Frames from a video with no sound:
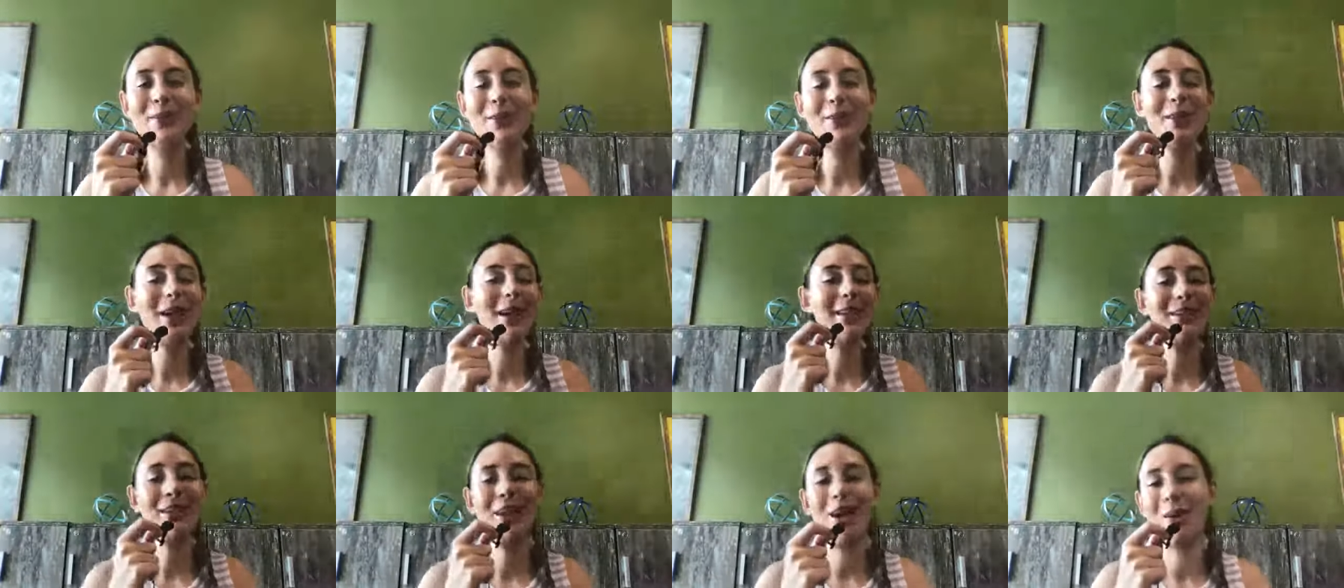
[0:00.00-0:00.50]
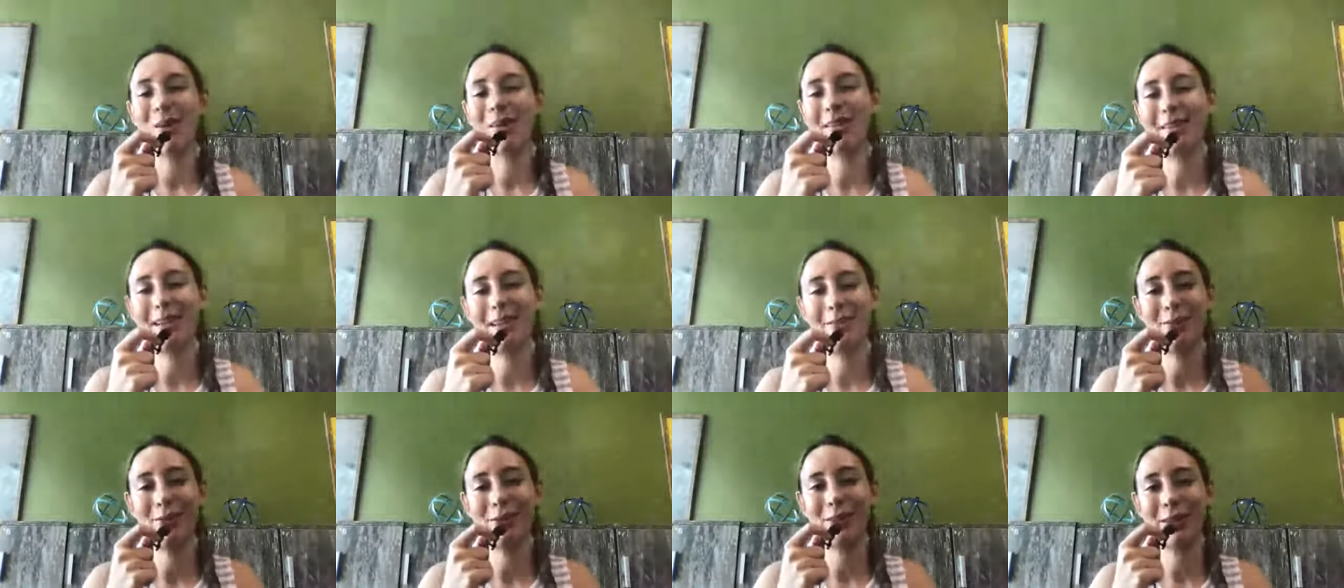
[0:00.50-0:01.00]
you guys always
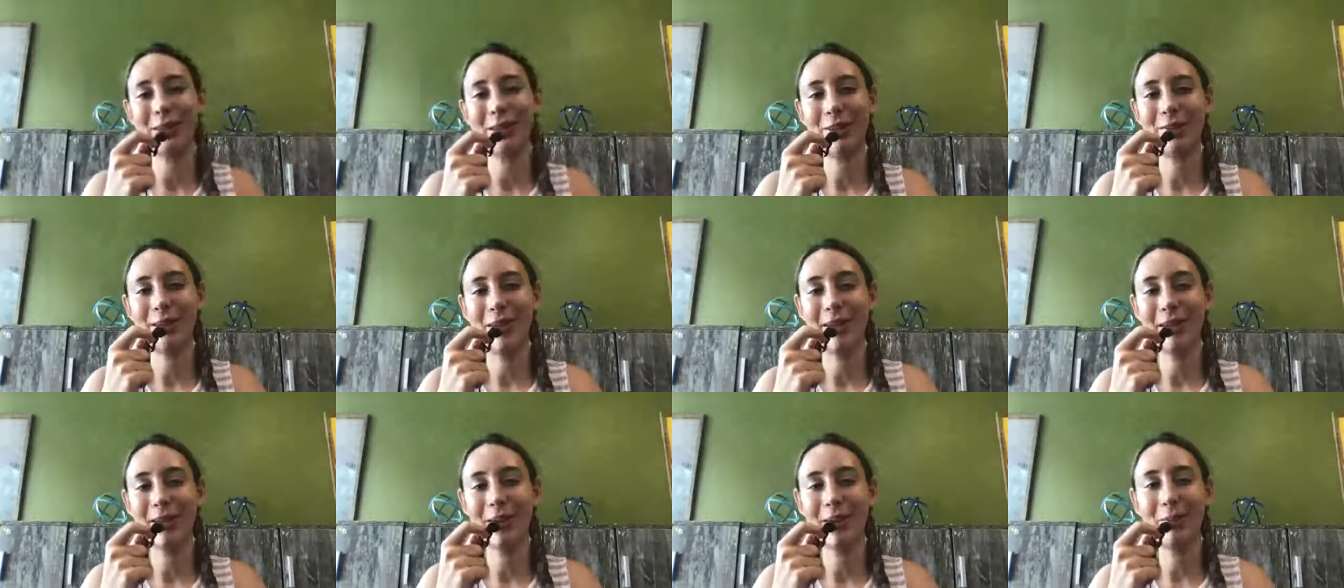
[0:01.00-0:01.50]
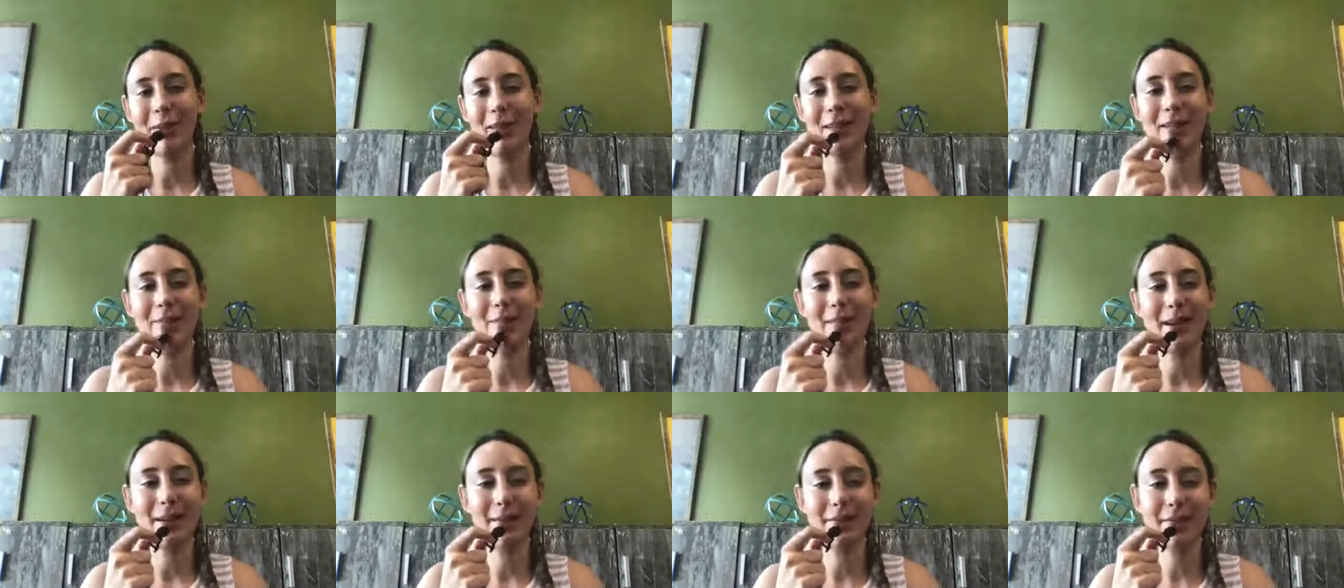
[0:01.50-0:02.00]
have really great
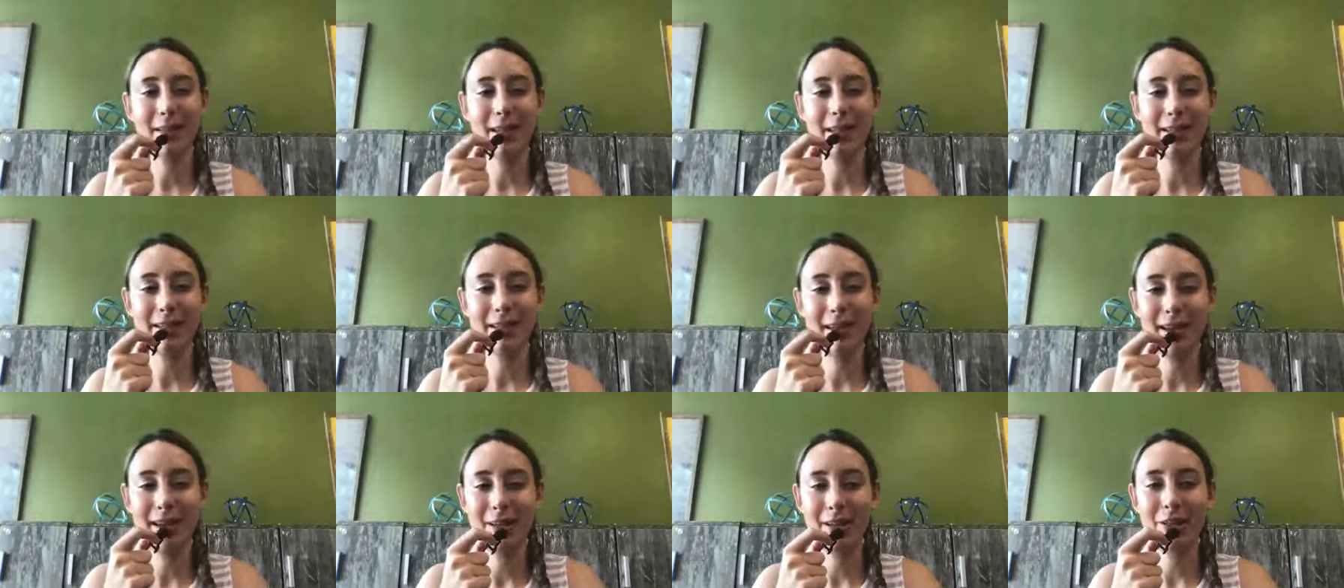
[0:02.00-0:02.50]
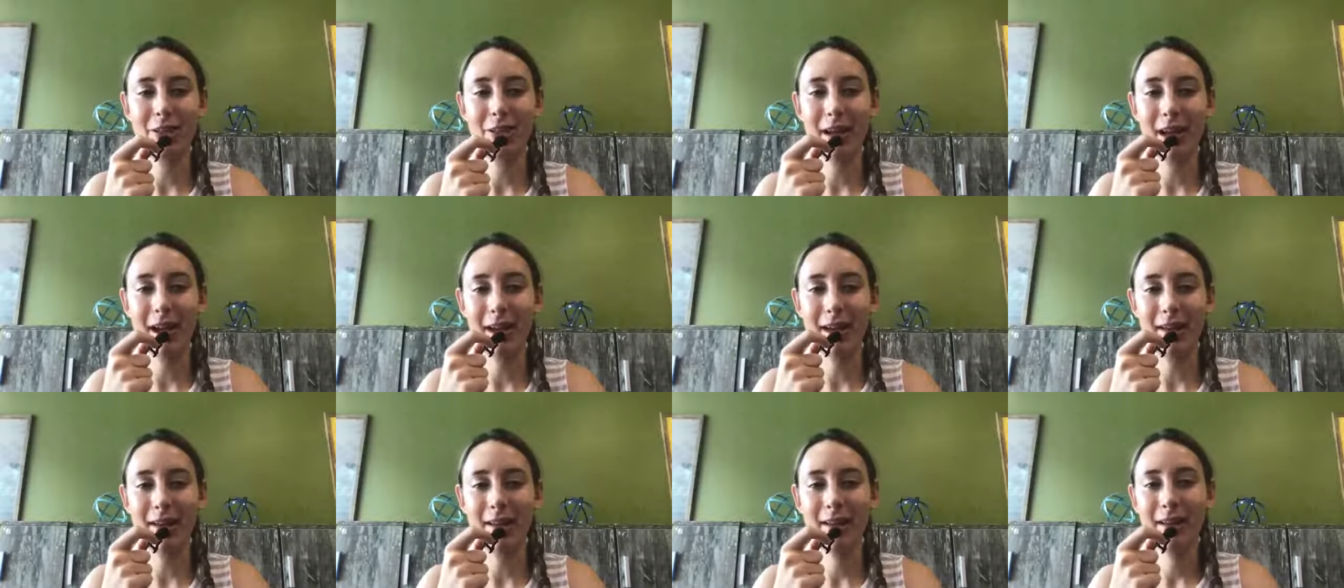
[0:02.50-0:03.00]
comments, but I feel like today's
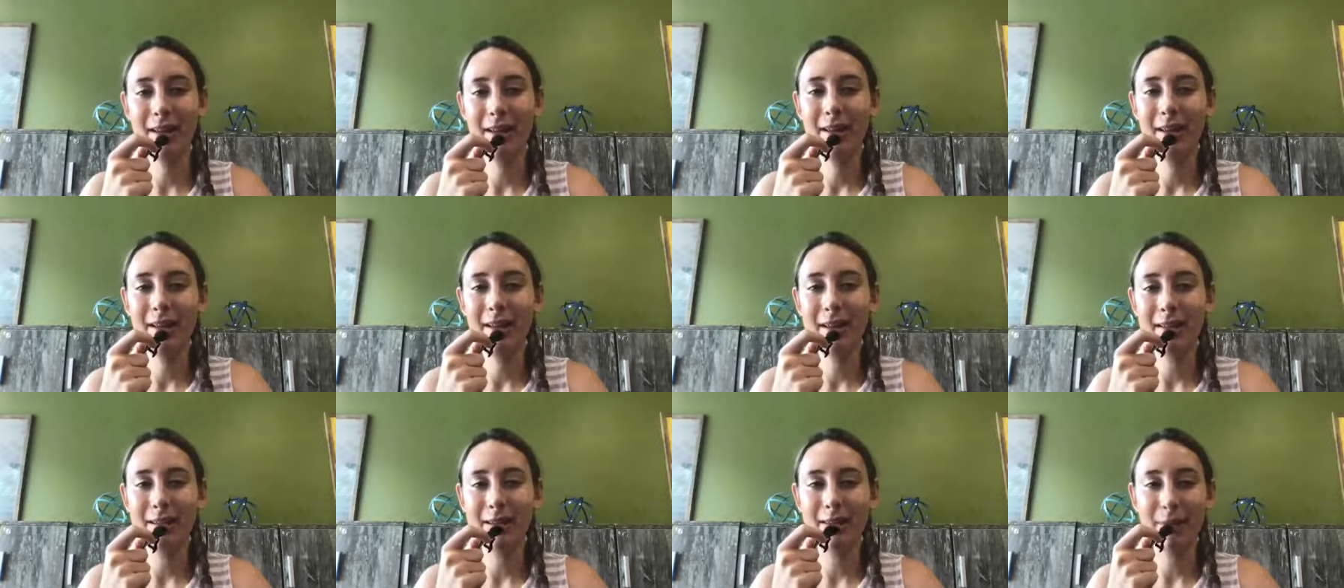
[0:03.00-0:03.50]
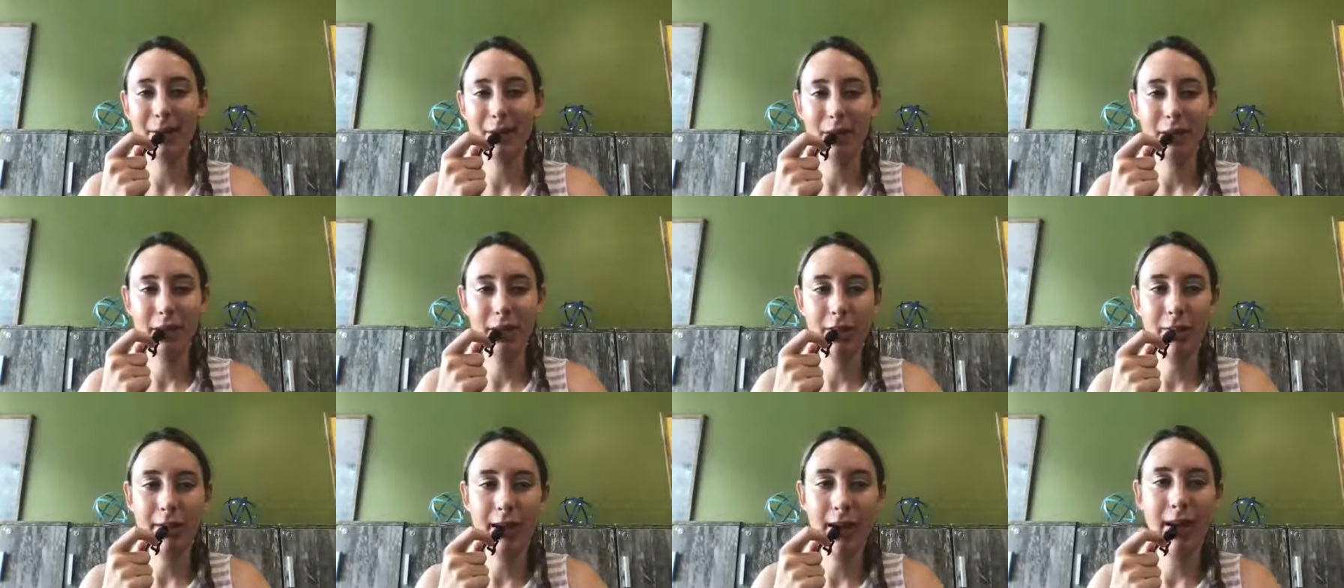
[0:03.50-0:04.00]
chat is
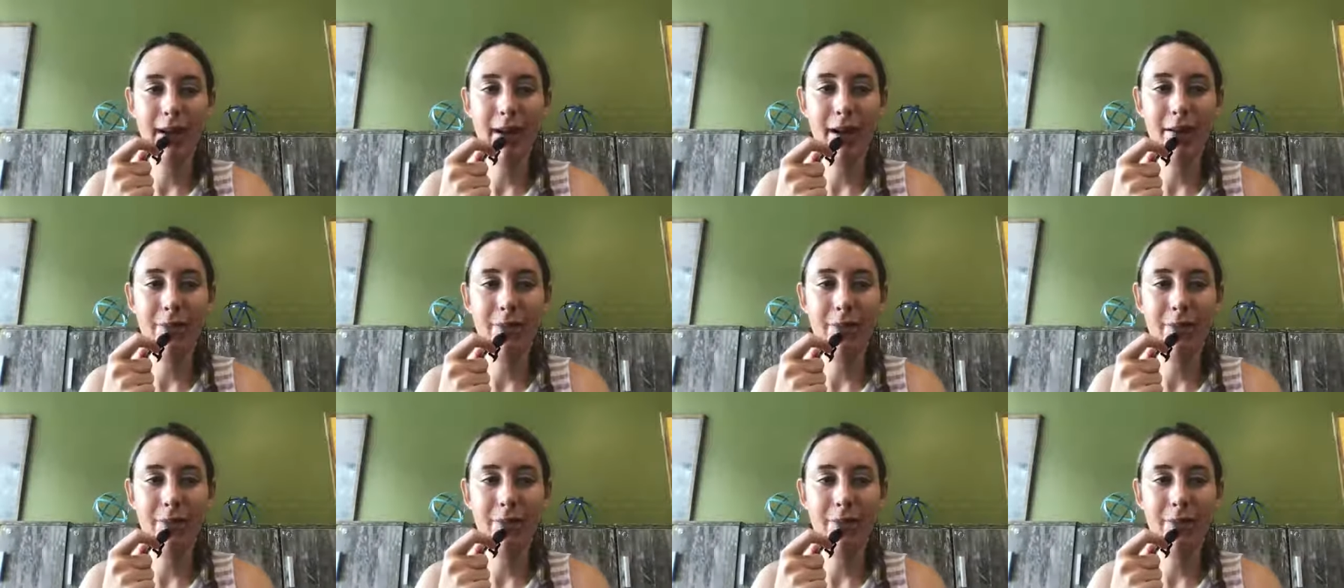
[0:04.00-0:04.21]
especially great.